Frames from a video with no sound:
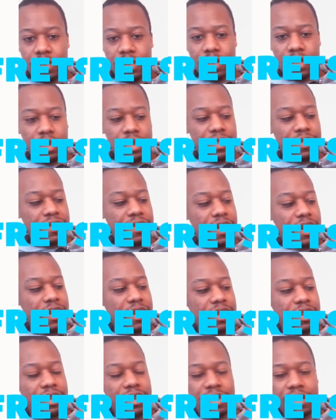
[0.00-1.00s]
10th fret,
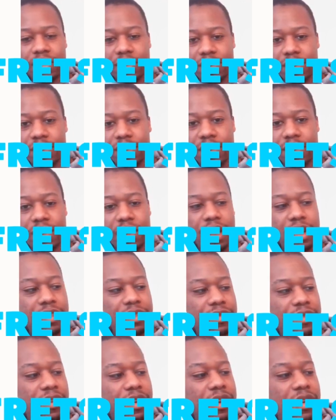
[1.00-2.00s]
9th
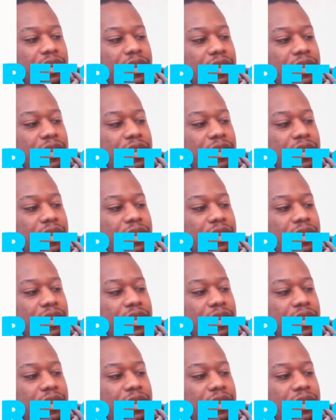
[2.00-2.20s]
fret,